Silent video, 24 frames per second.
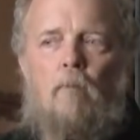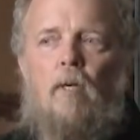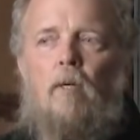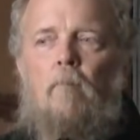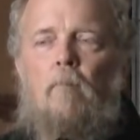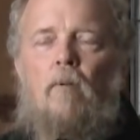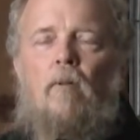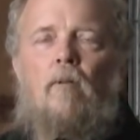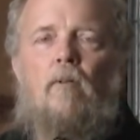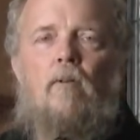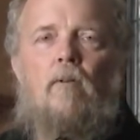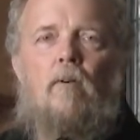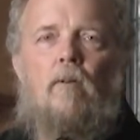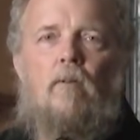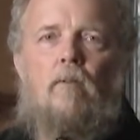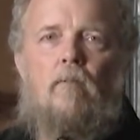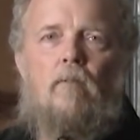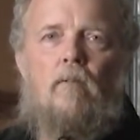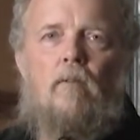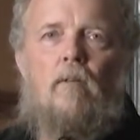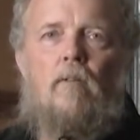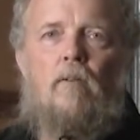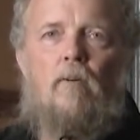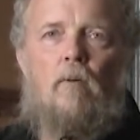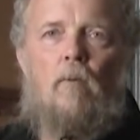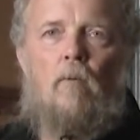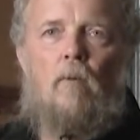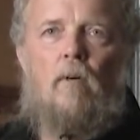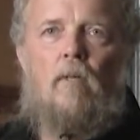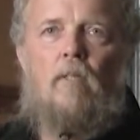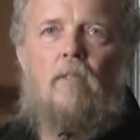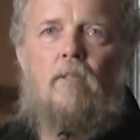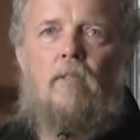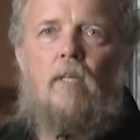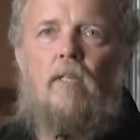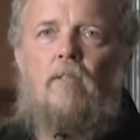people in your
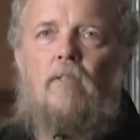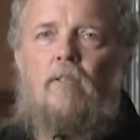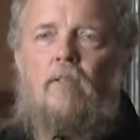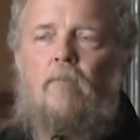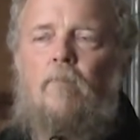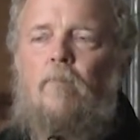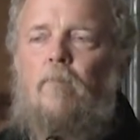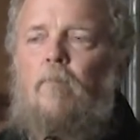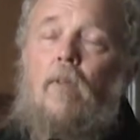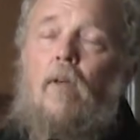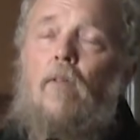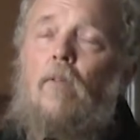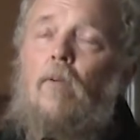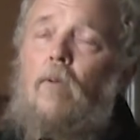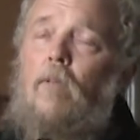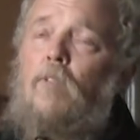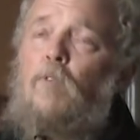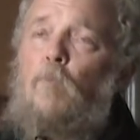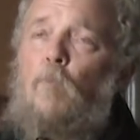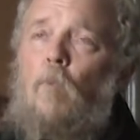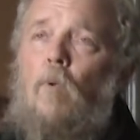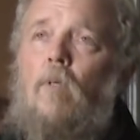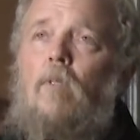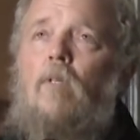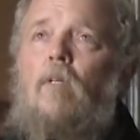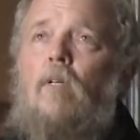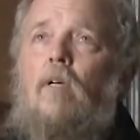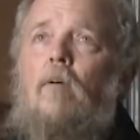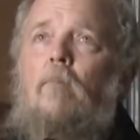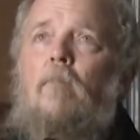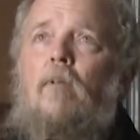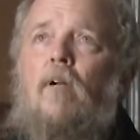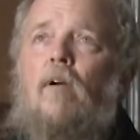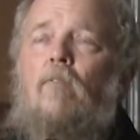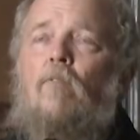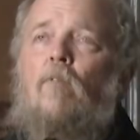organization. Now, there is one
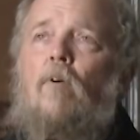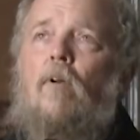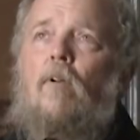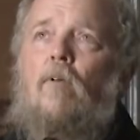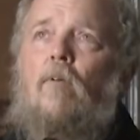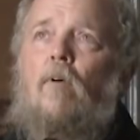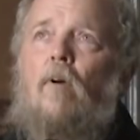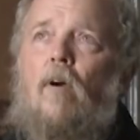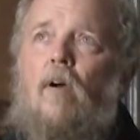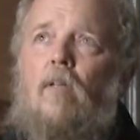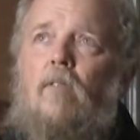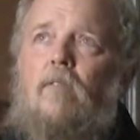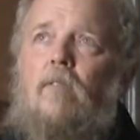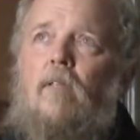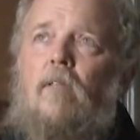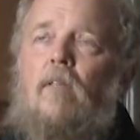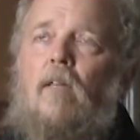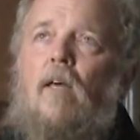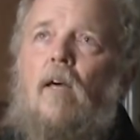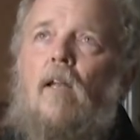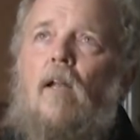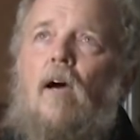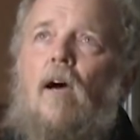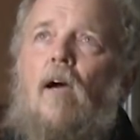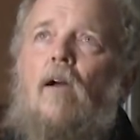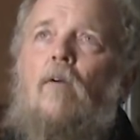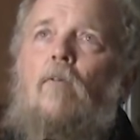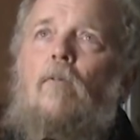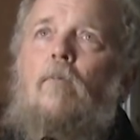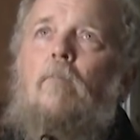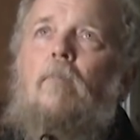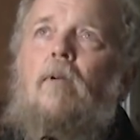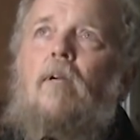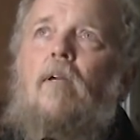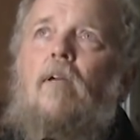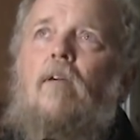club that I've run across that I
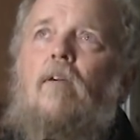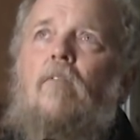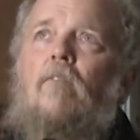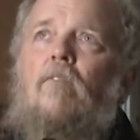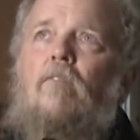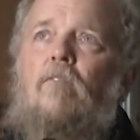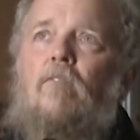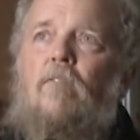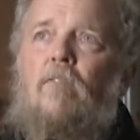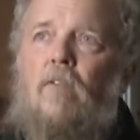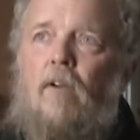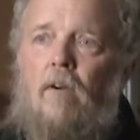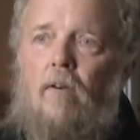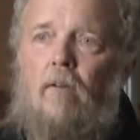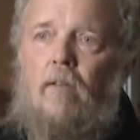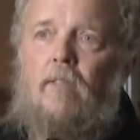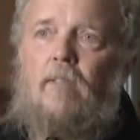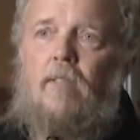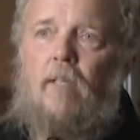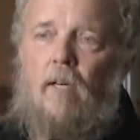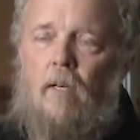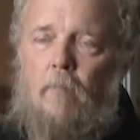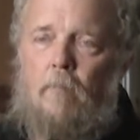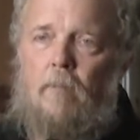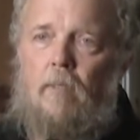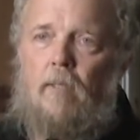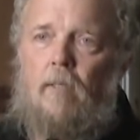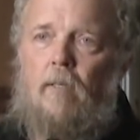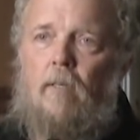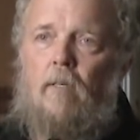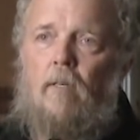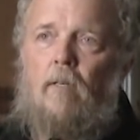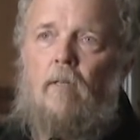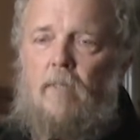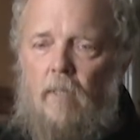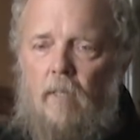would be very
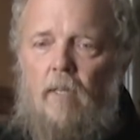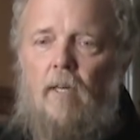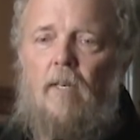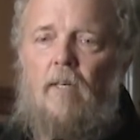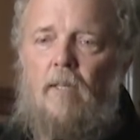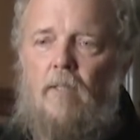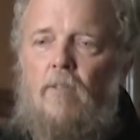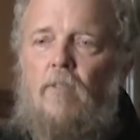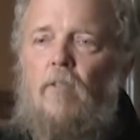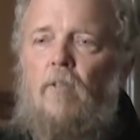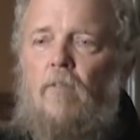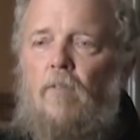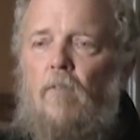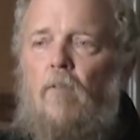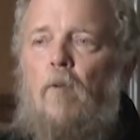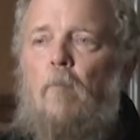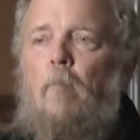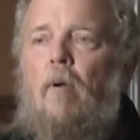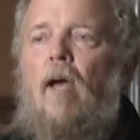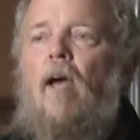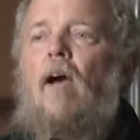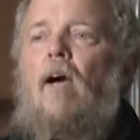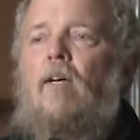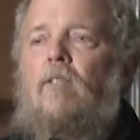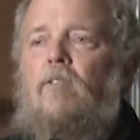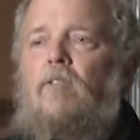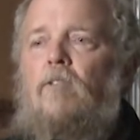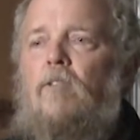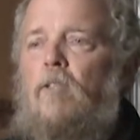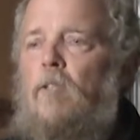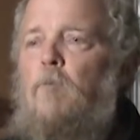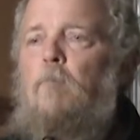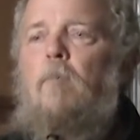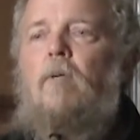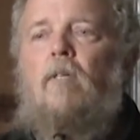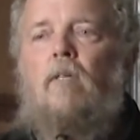tempted to get into for the patch,
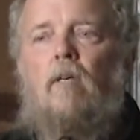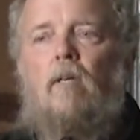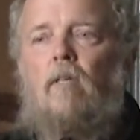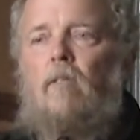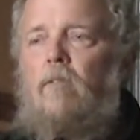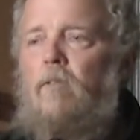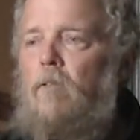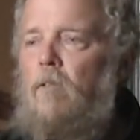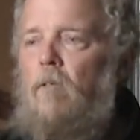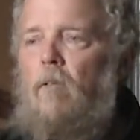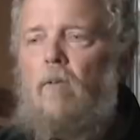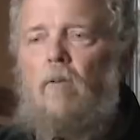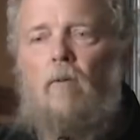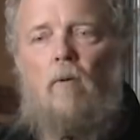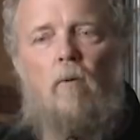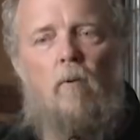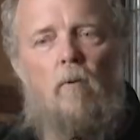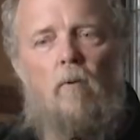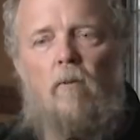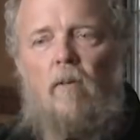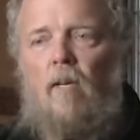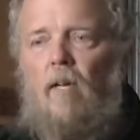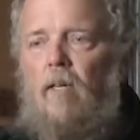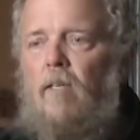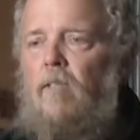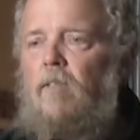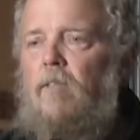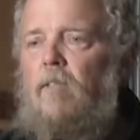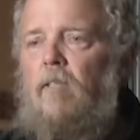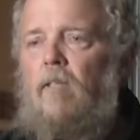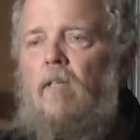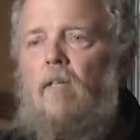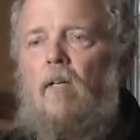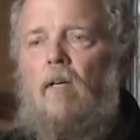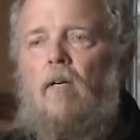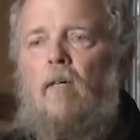just because they're an old
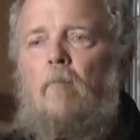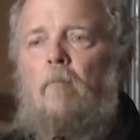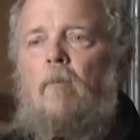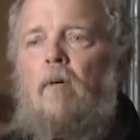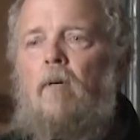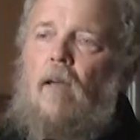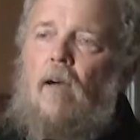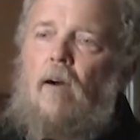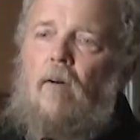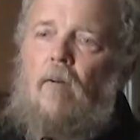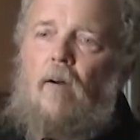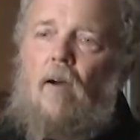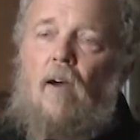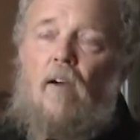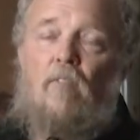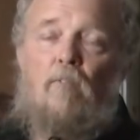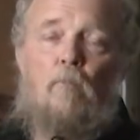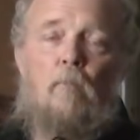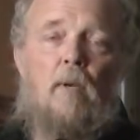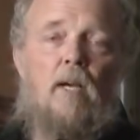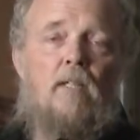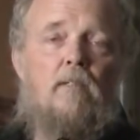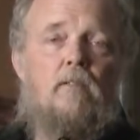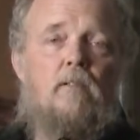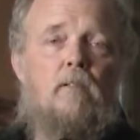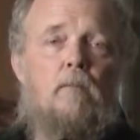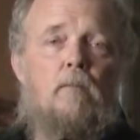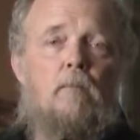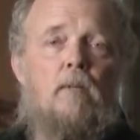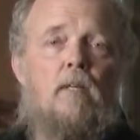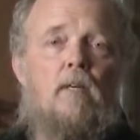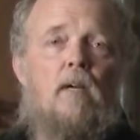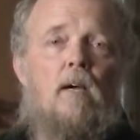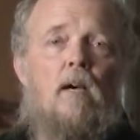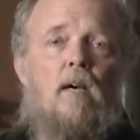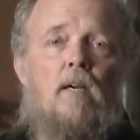legacy club. Now, I've met some
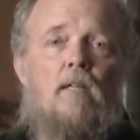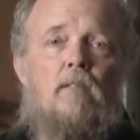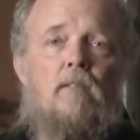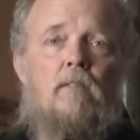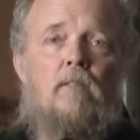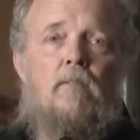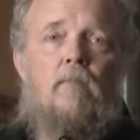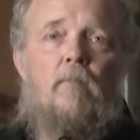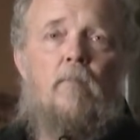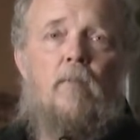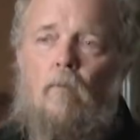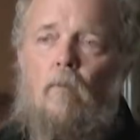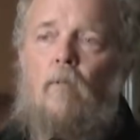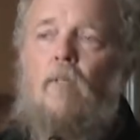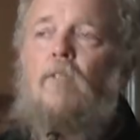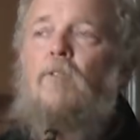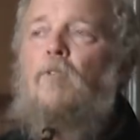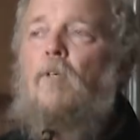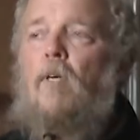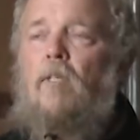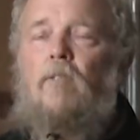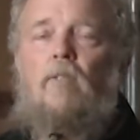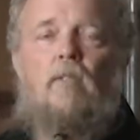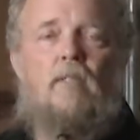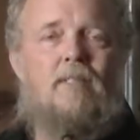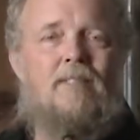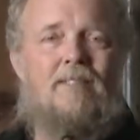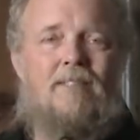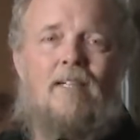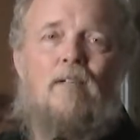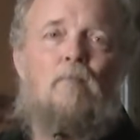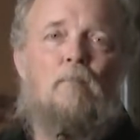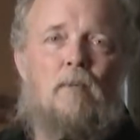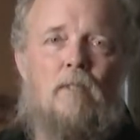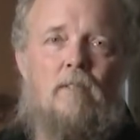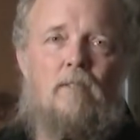of the guys, really tried to
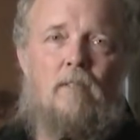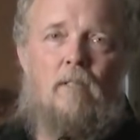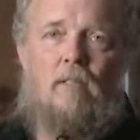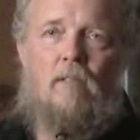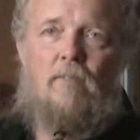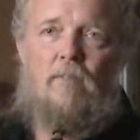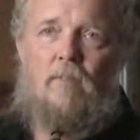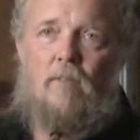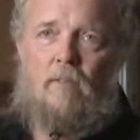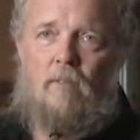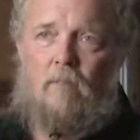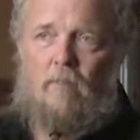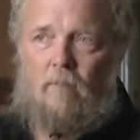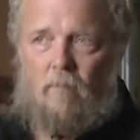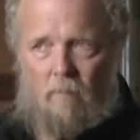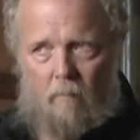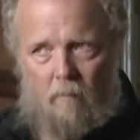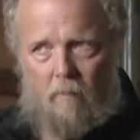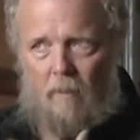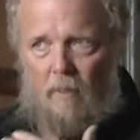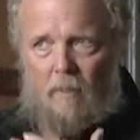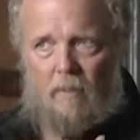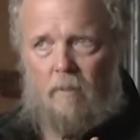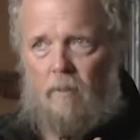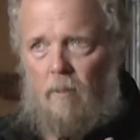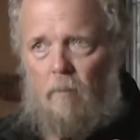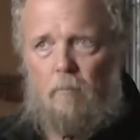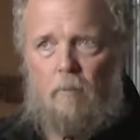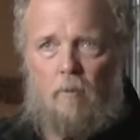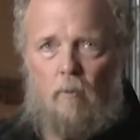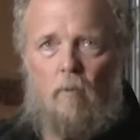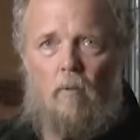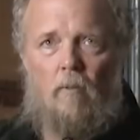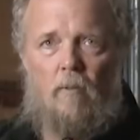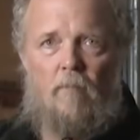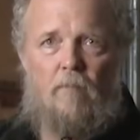extend myself to get some
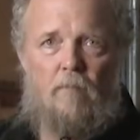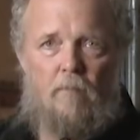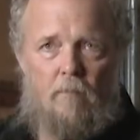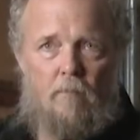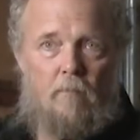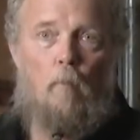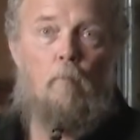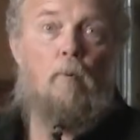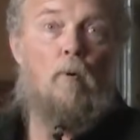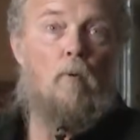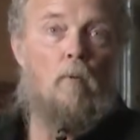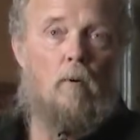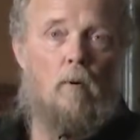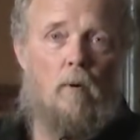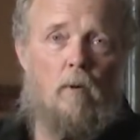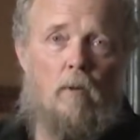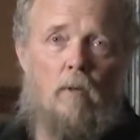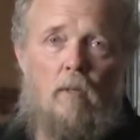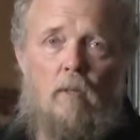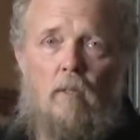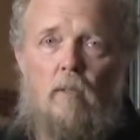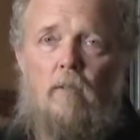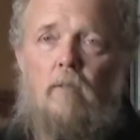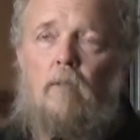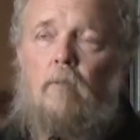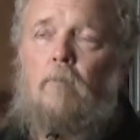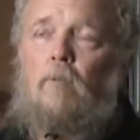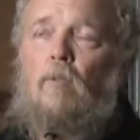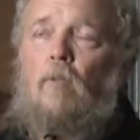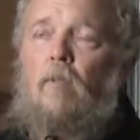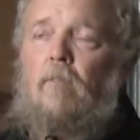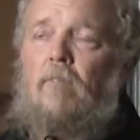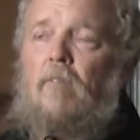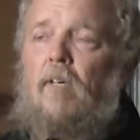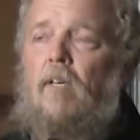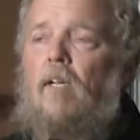sort of rapport, some
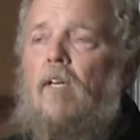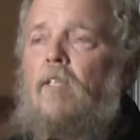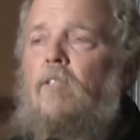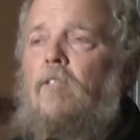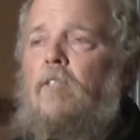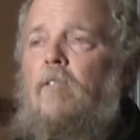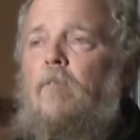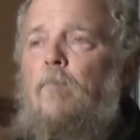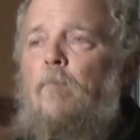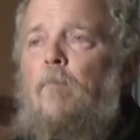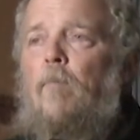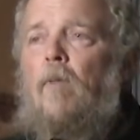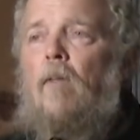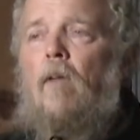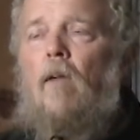sort of connection,